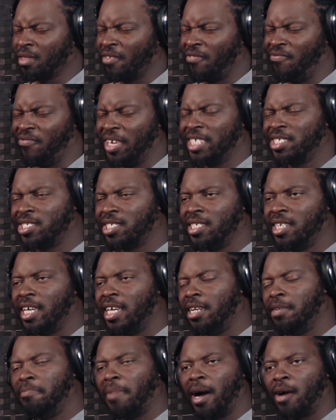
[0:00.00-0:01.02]
vision
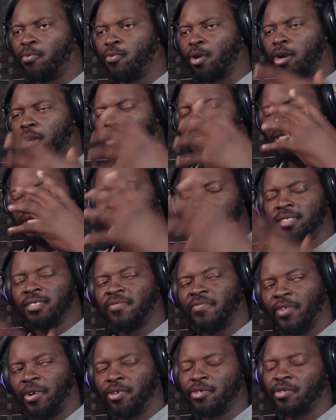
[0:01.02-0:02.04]
in my words seems
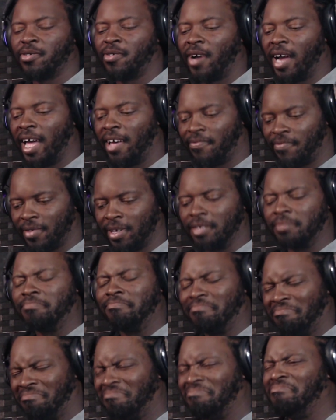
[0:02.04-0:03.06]
photographic.
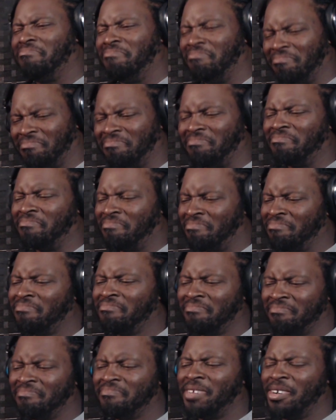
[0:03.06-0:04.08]
Mm.
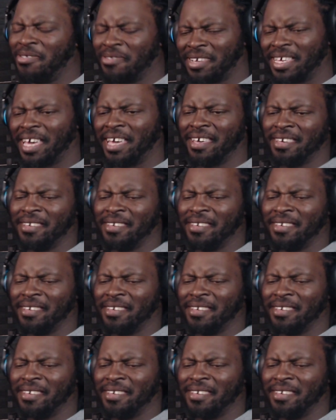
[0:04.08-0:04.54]
Okay.